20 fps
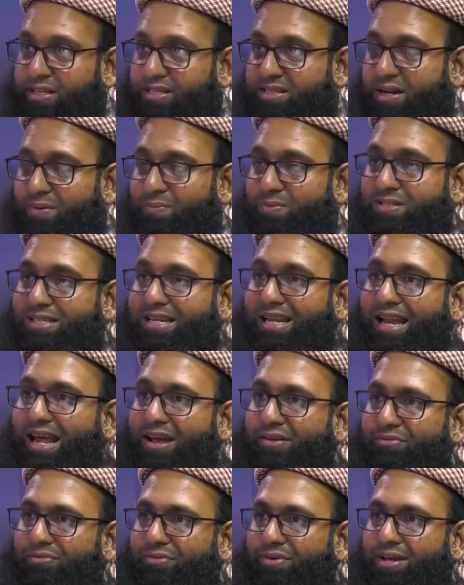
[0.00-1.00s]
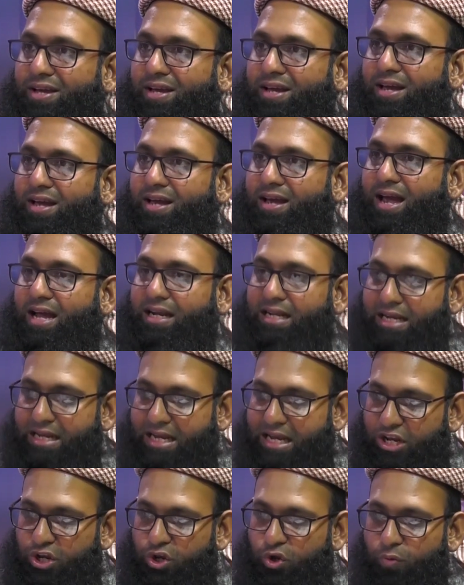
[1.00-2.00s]
salam was still alive and that
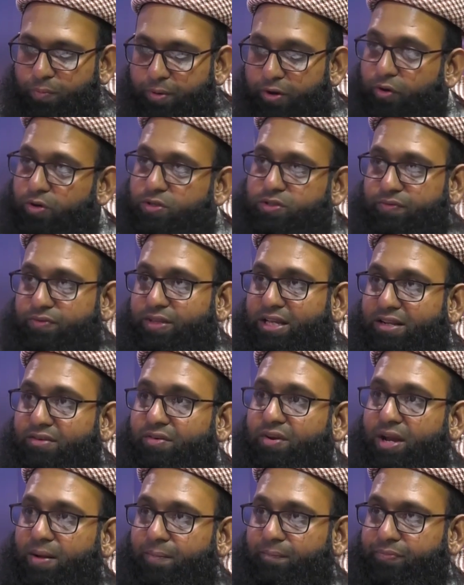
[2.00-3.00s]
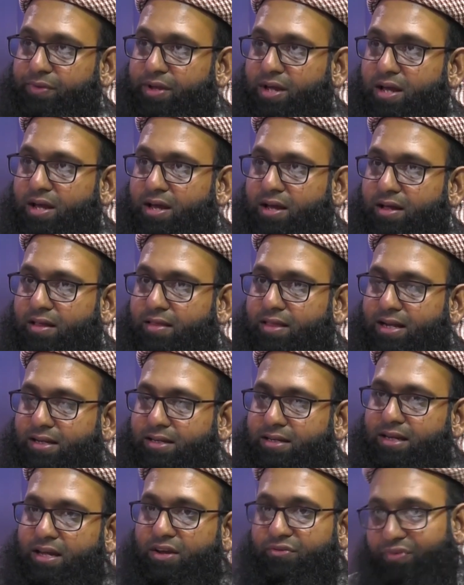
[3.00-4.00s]
he knew because of the dream
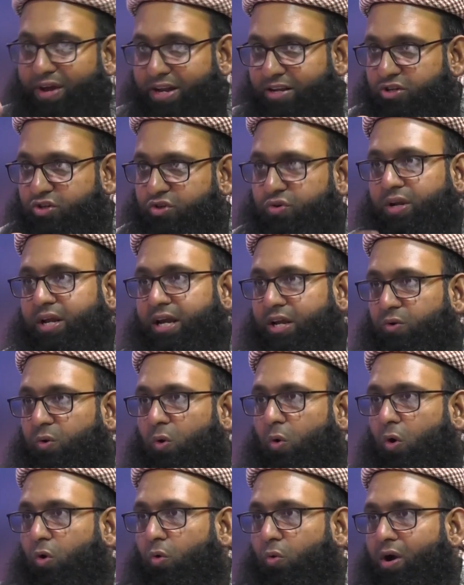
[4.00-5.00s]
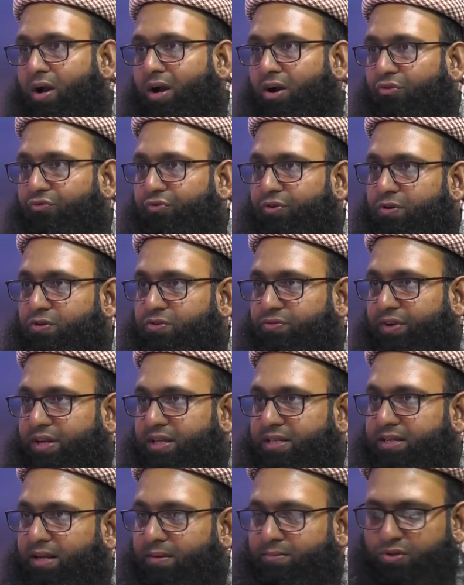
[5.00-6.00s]
that eventually it will all work out for Yusuf
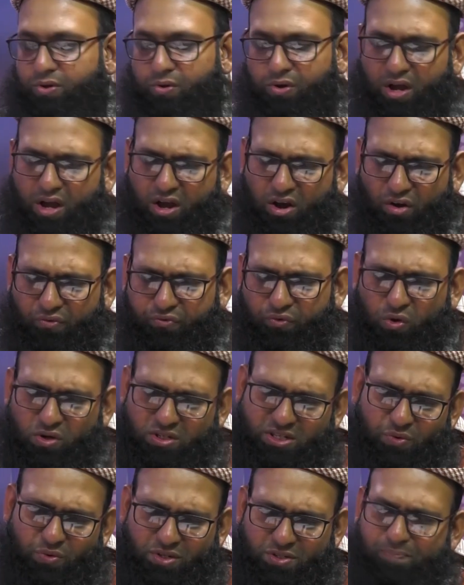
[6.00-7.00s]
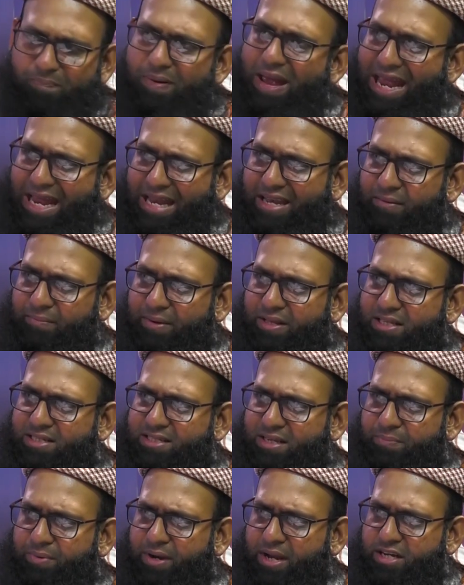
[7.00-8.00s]
Ali salam. So, of course, he was pained by the
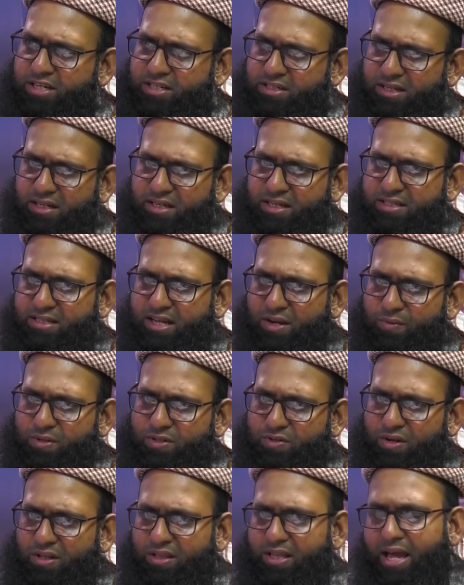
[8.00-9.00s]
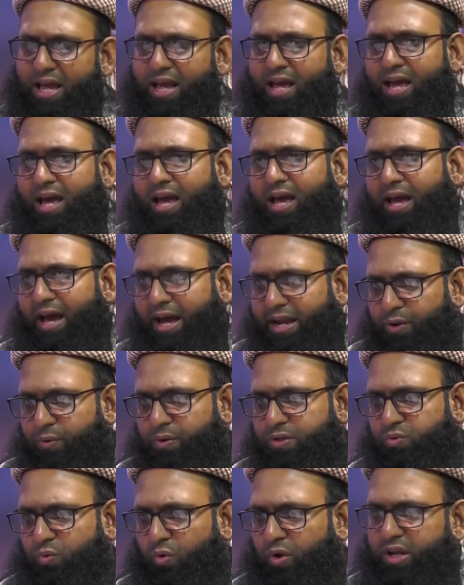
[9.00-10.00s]
separation that his son was not there and he
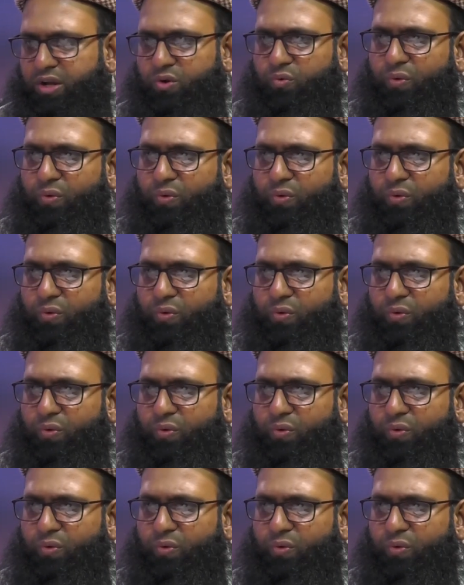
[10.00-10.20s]
was worried,